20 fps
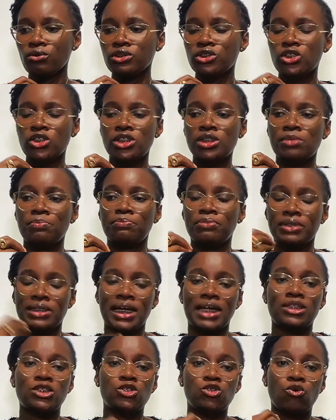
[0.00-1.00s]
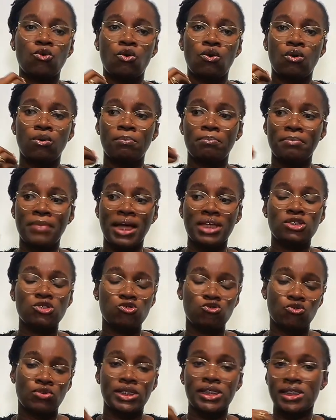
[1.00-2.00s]
just protect your man's
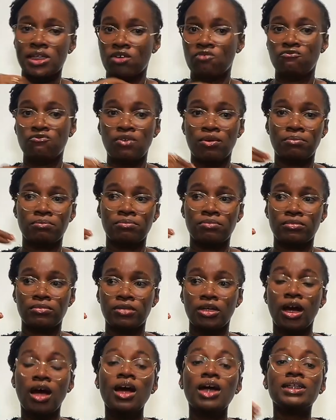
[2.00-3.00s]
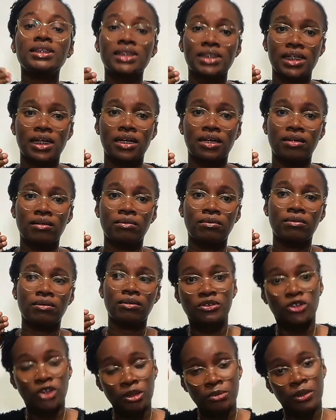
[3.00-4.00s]
joystick from hurting
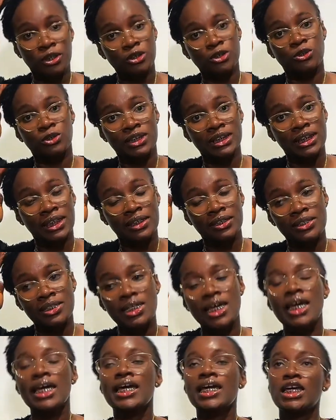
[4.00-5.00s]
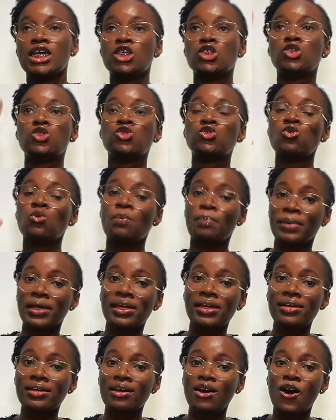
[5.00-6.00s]
just because your teeth is too
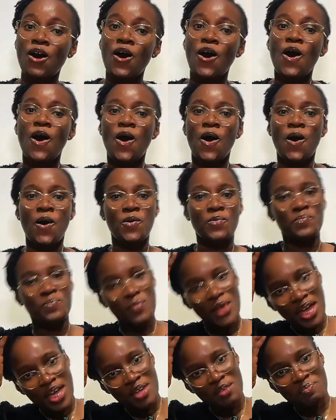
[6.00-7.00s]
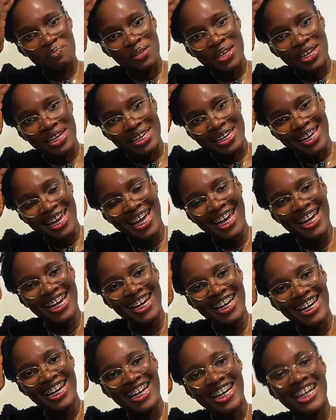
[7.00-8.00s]
big, or maybe
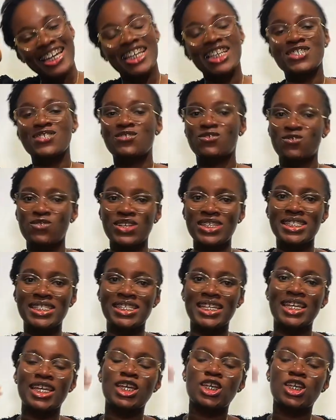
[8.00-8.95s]
his joystick